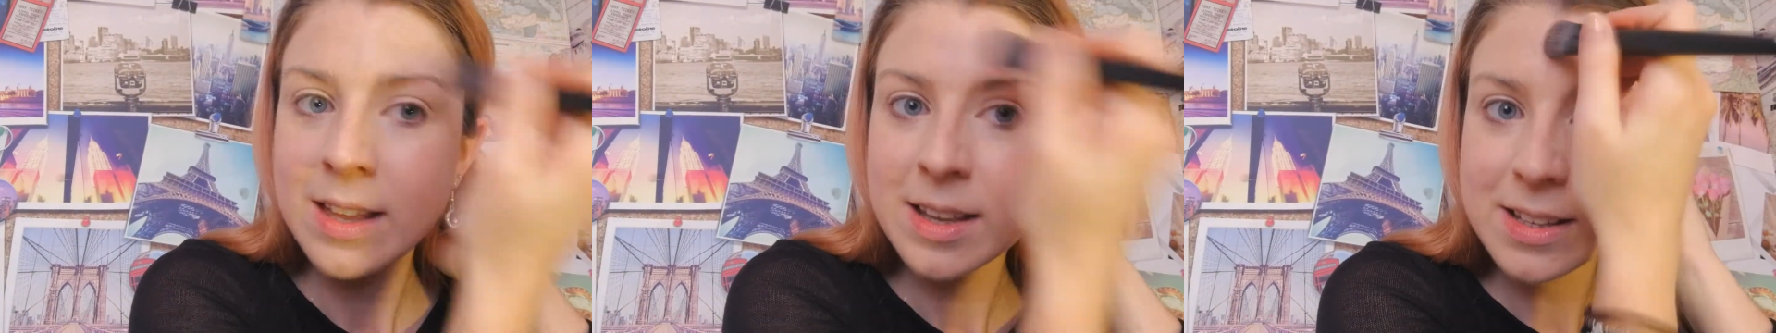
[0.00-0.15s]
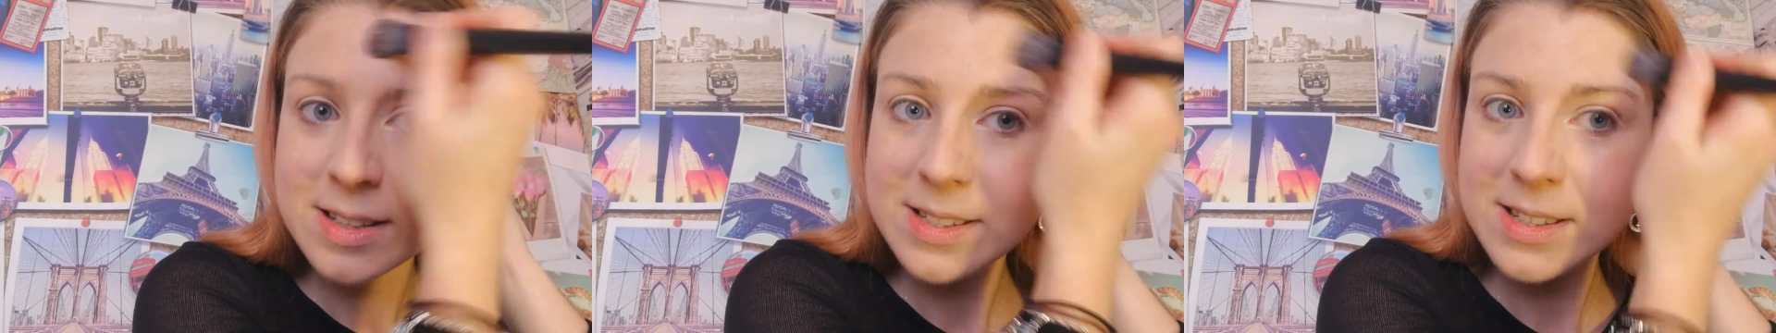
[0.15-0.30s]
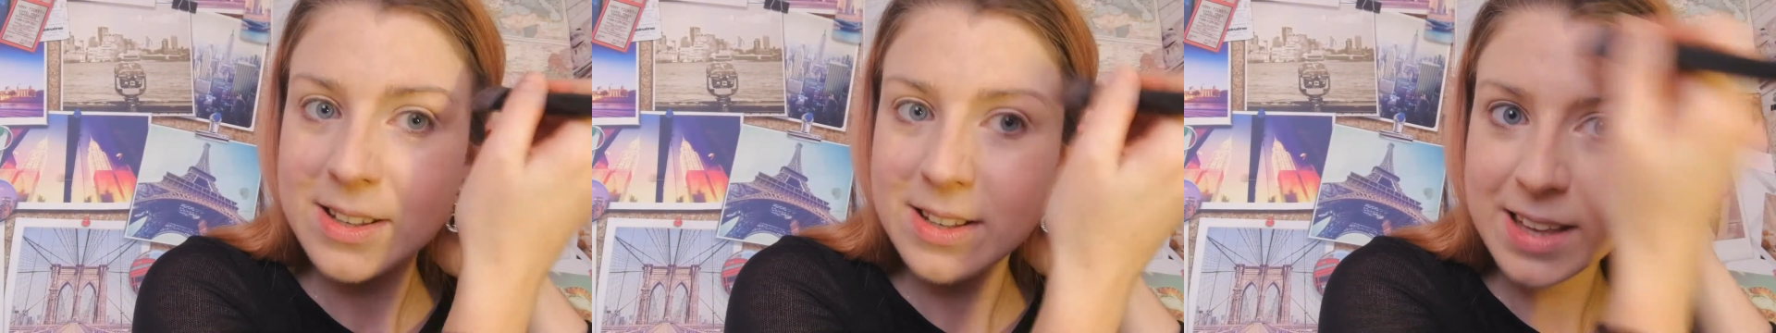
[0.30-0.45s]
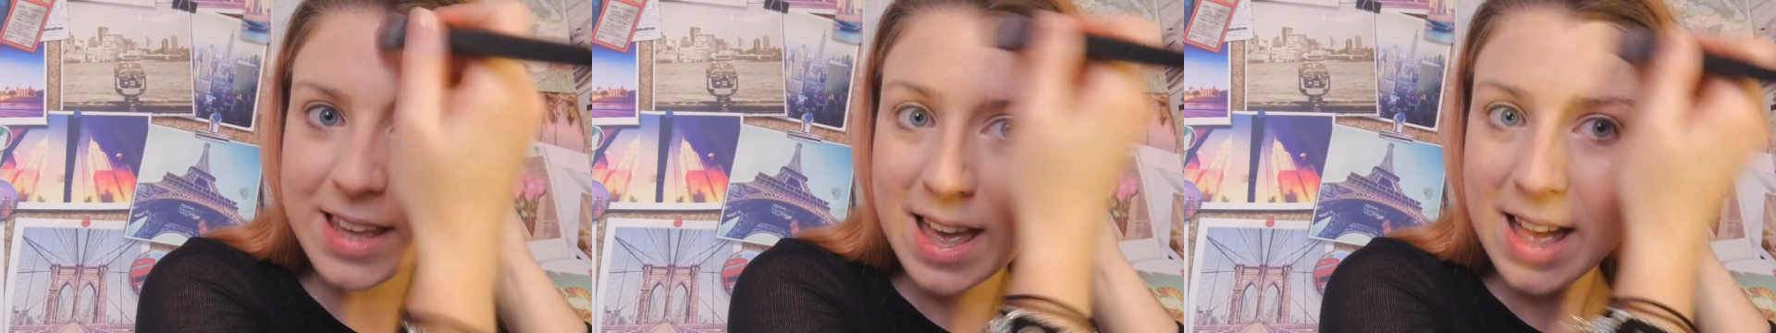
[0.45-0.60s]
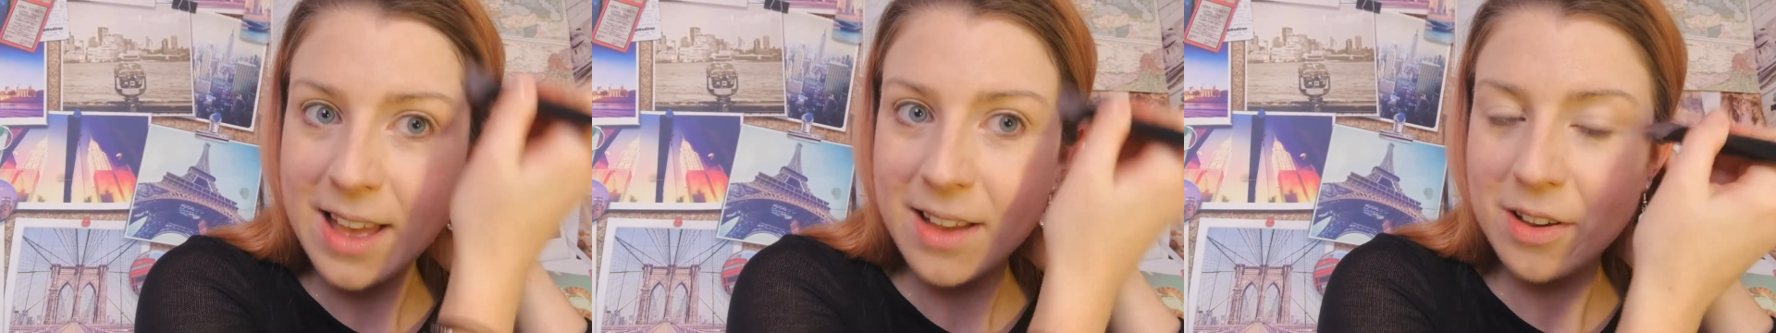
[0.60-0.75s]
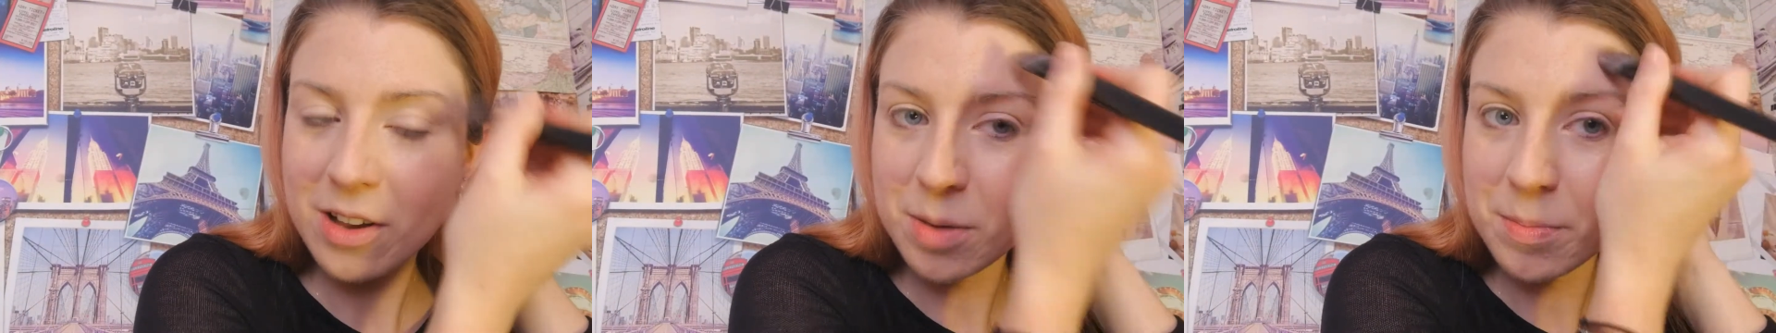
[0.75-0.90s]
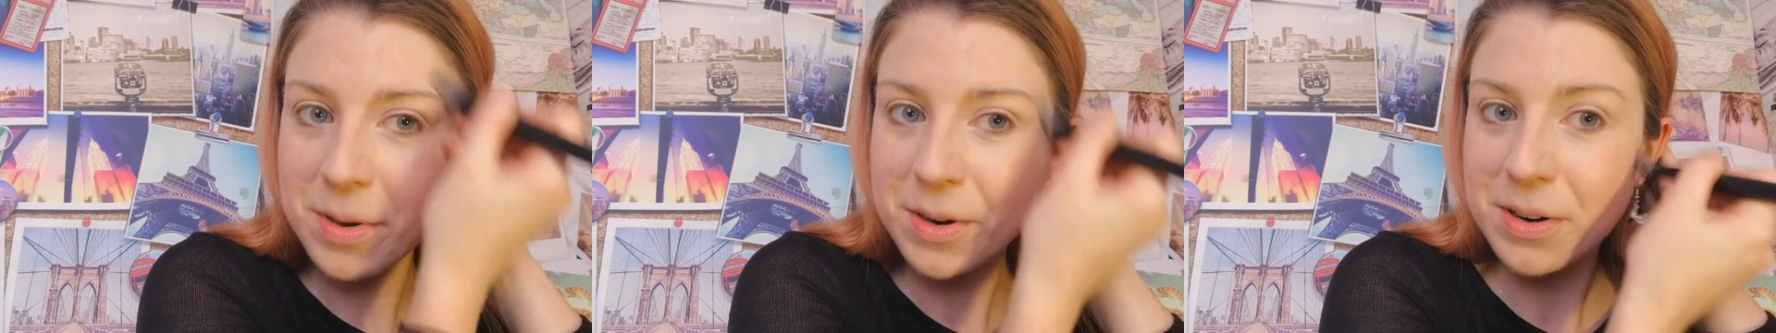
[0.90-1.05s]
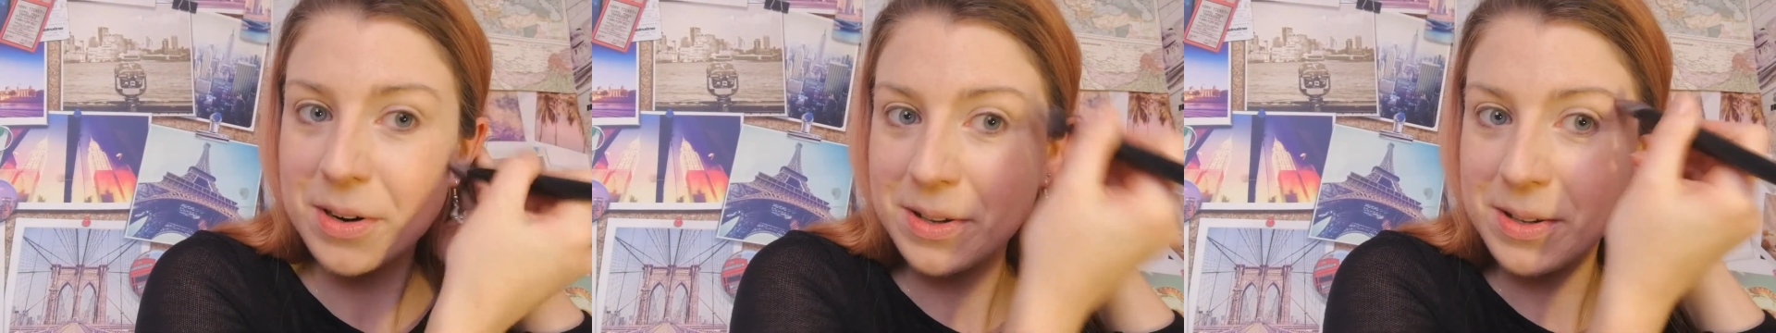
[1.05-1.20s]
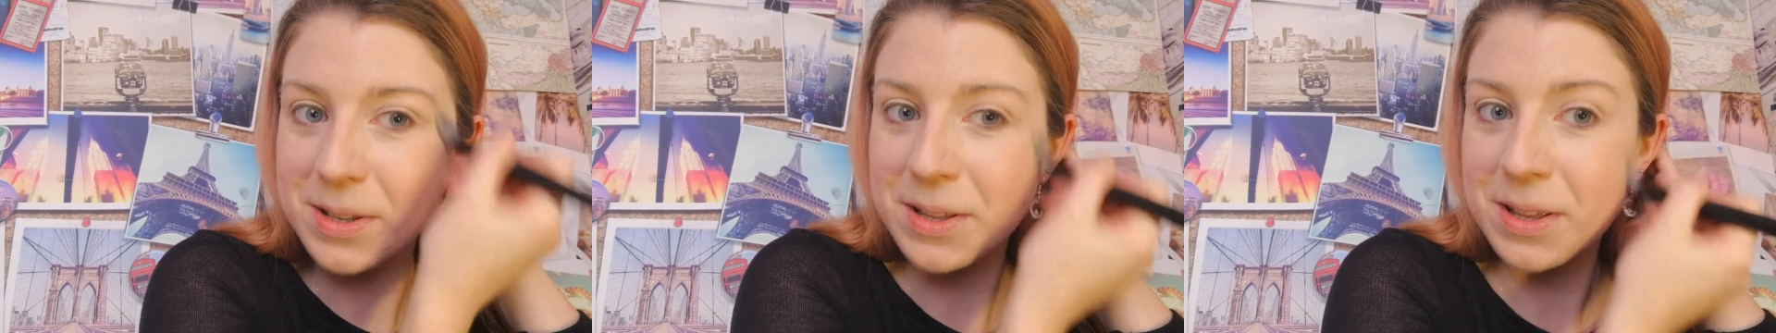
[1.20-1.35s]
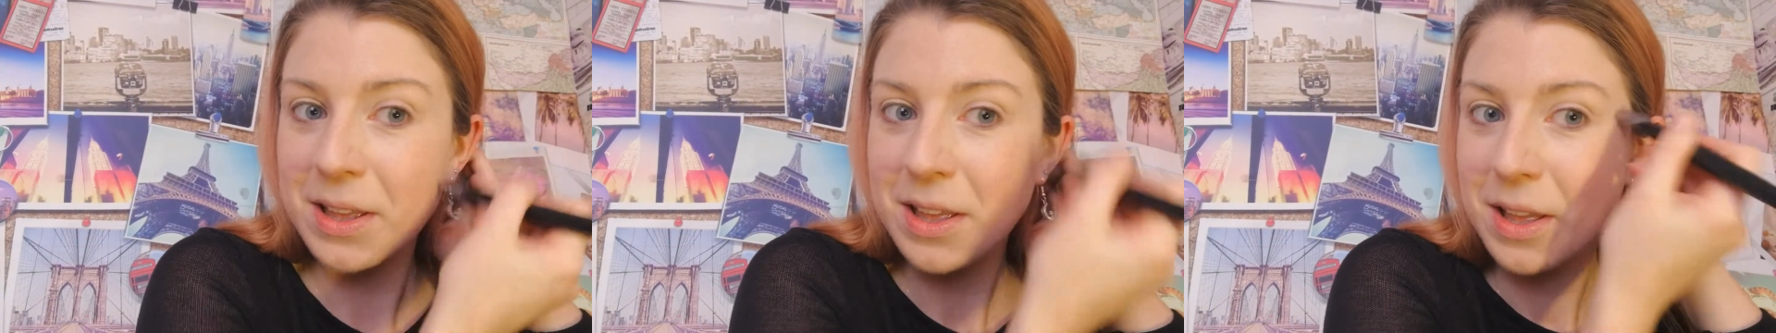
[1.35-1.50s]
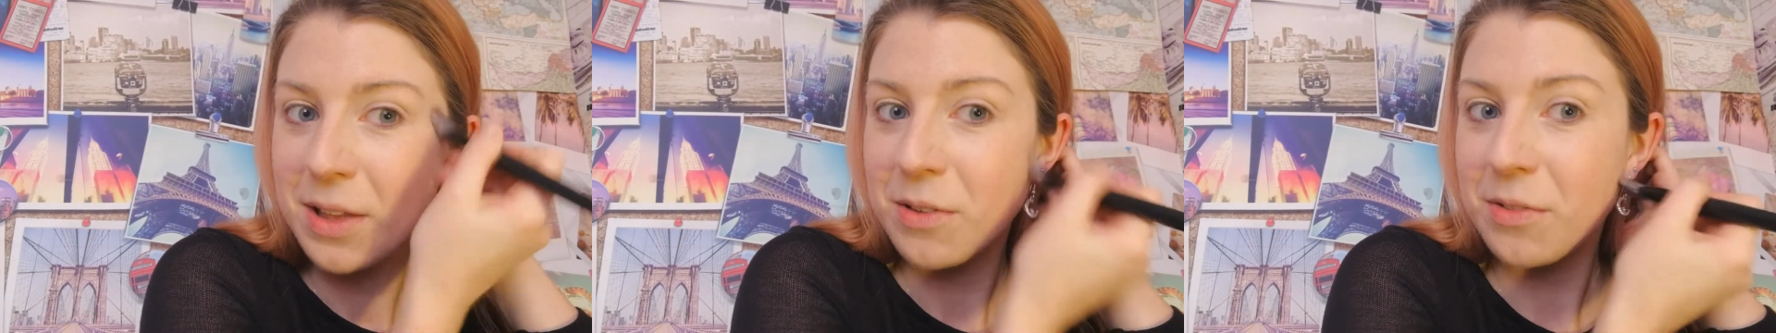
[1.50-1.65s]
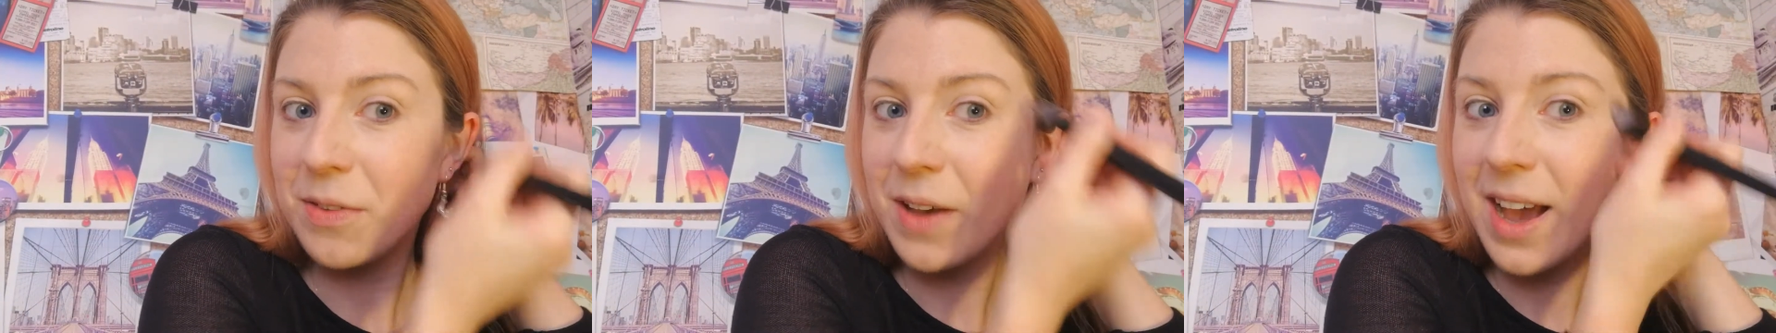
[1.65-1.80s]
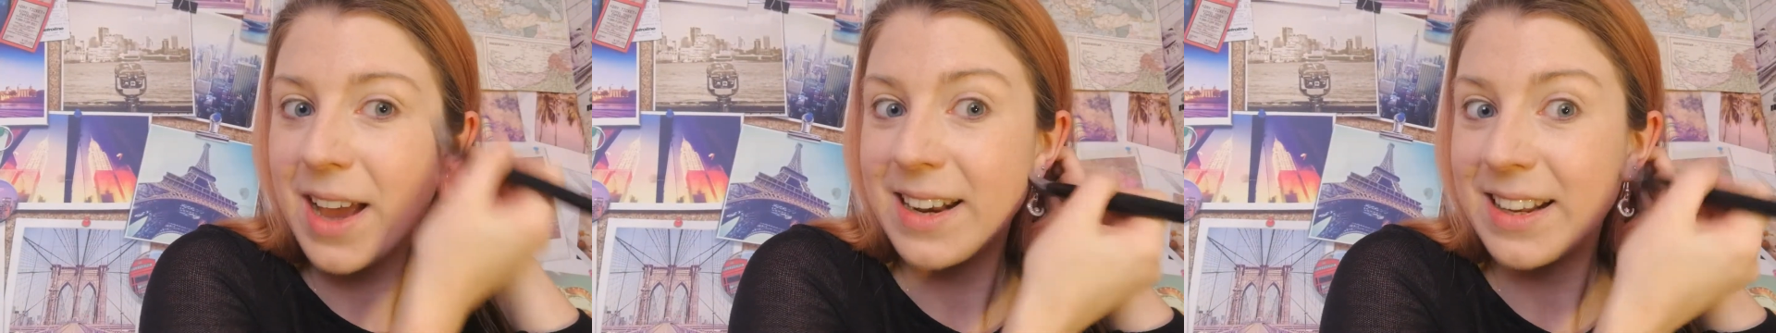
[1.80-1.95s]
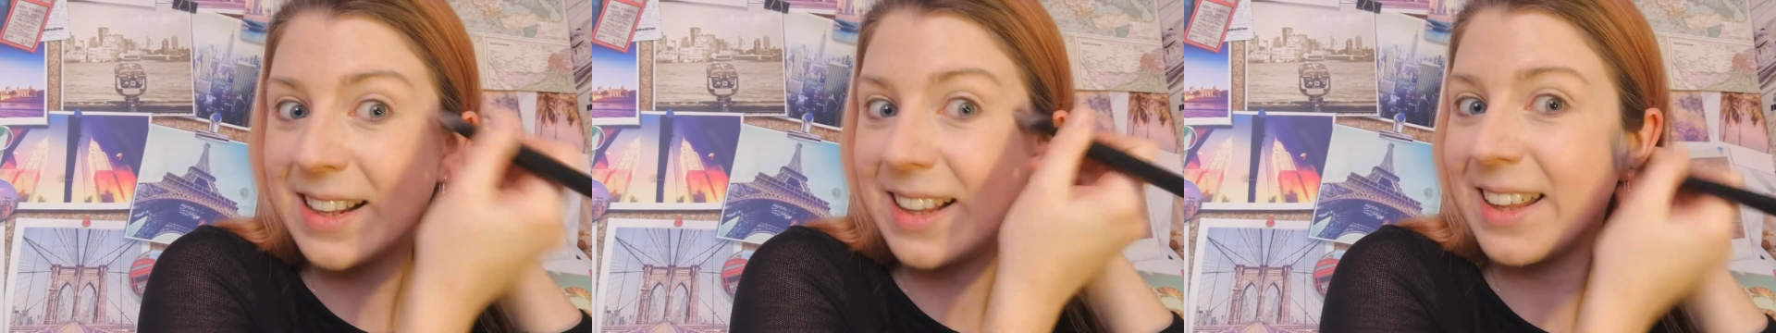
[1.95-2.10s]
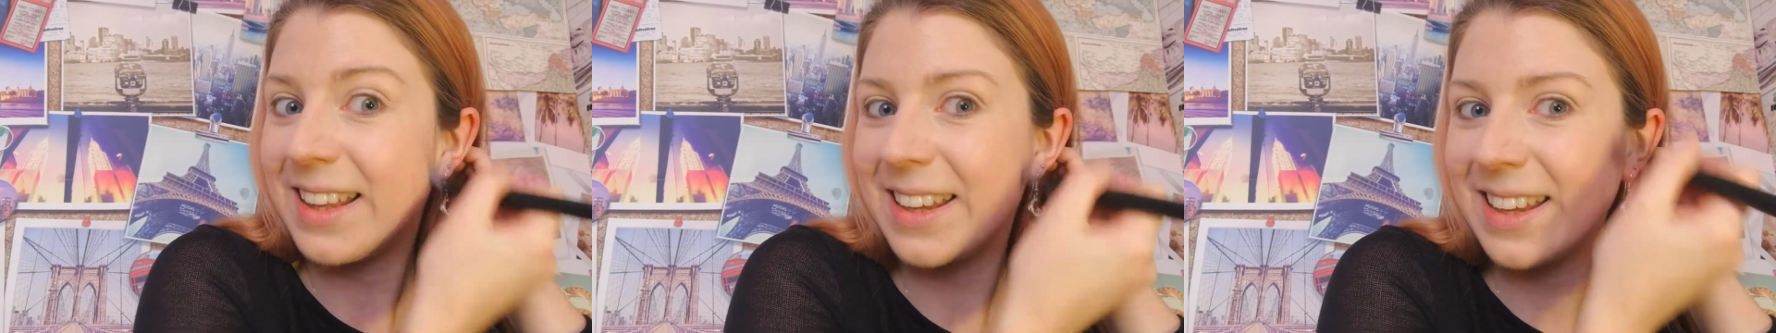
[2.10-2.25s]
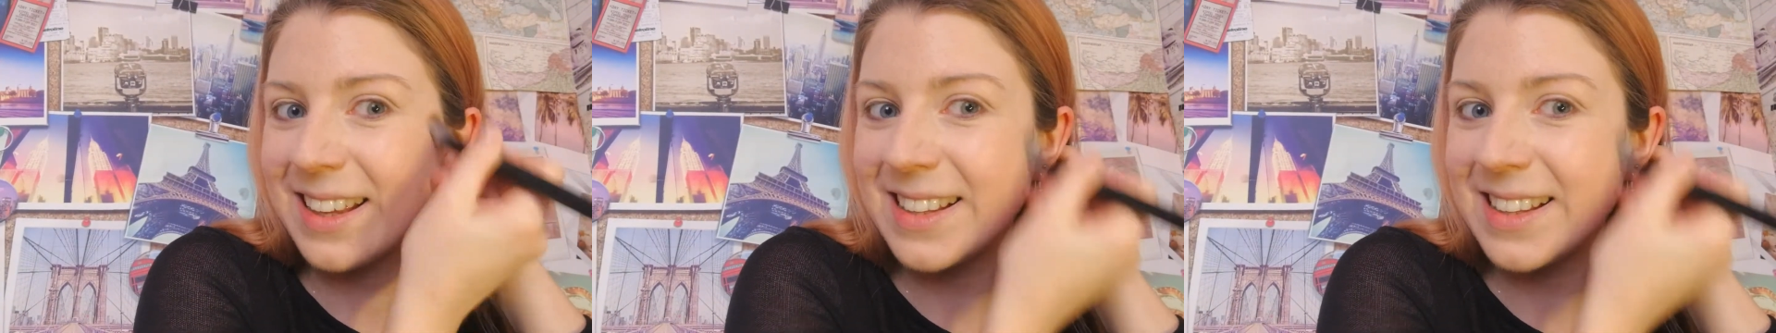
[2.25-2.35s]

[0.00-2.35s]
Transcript: So yeah, finally,